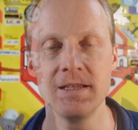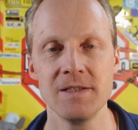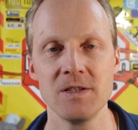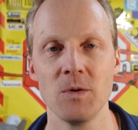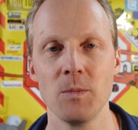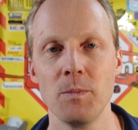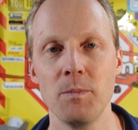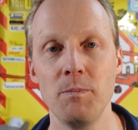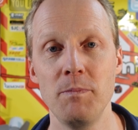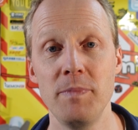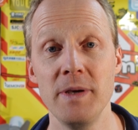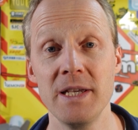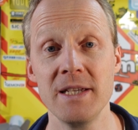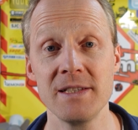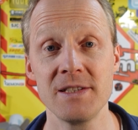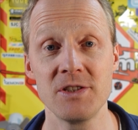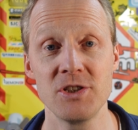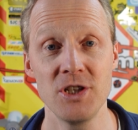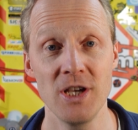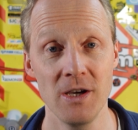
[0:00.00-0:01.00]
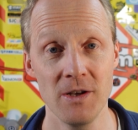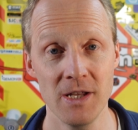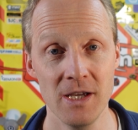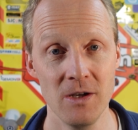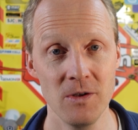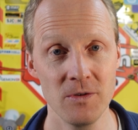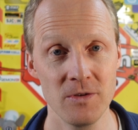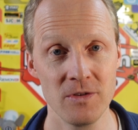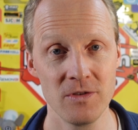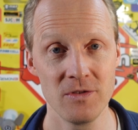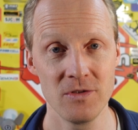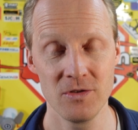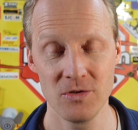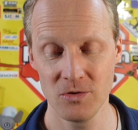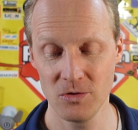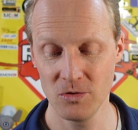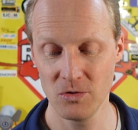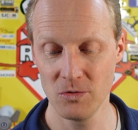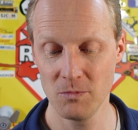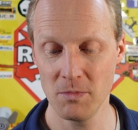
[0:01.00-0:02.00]
So biggest shout out
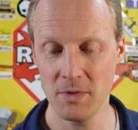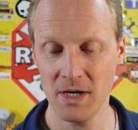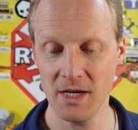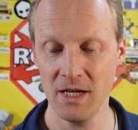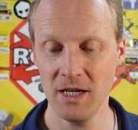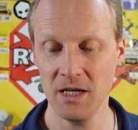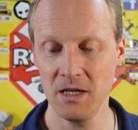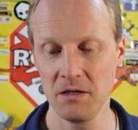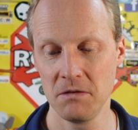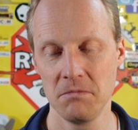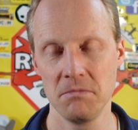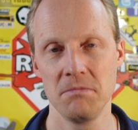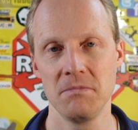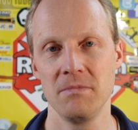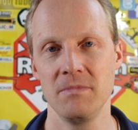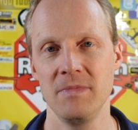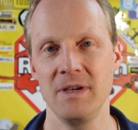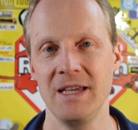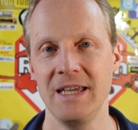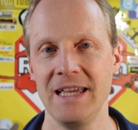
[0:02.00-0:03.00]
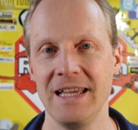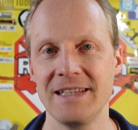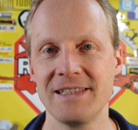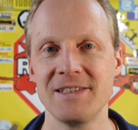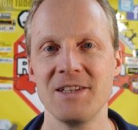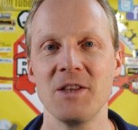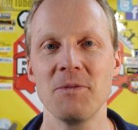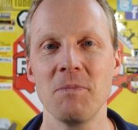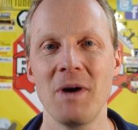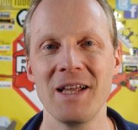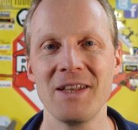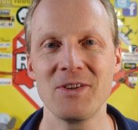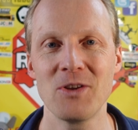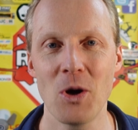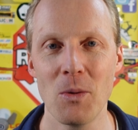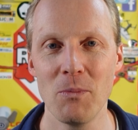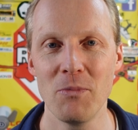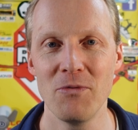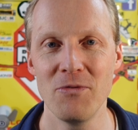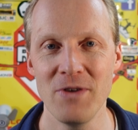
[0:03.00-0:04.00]
to my, it's not my
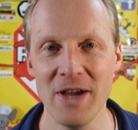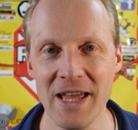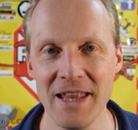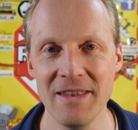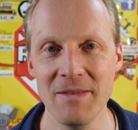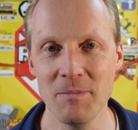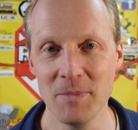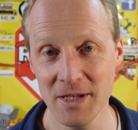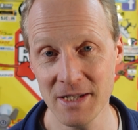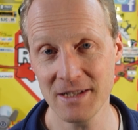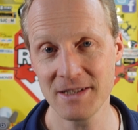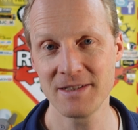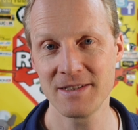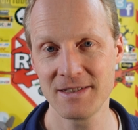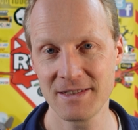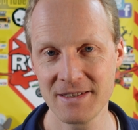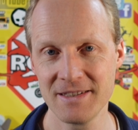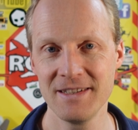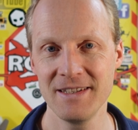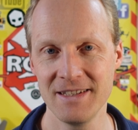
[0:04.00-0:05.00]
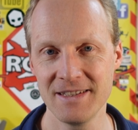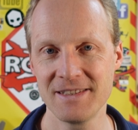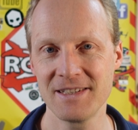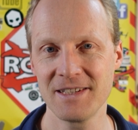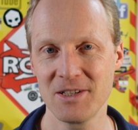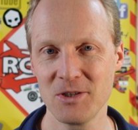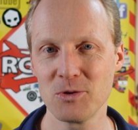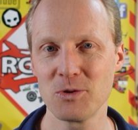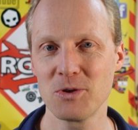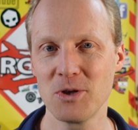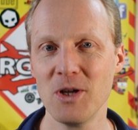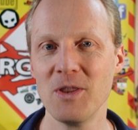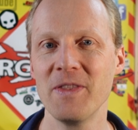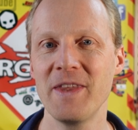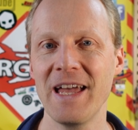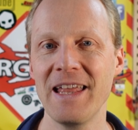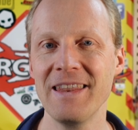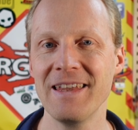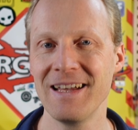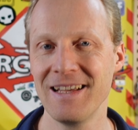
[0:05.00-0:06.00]
top fan, but it's a good
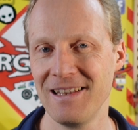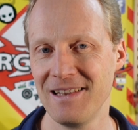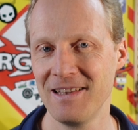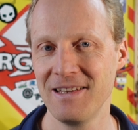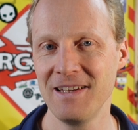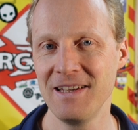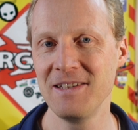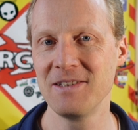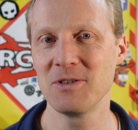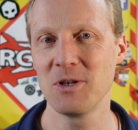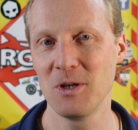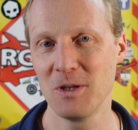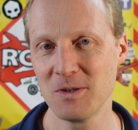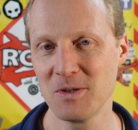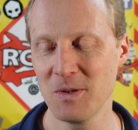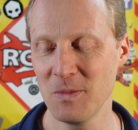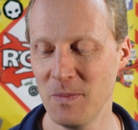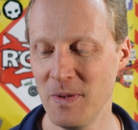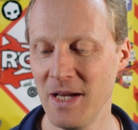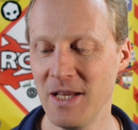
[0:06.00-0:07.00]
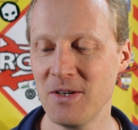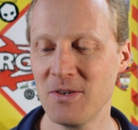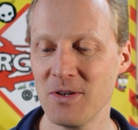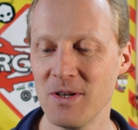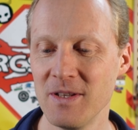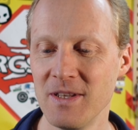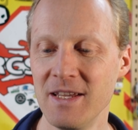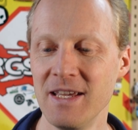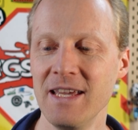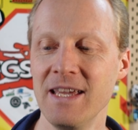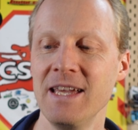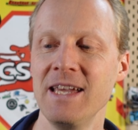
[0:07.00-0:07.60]
contender and he's also a patron.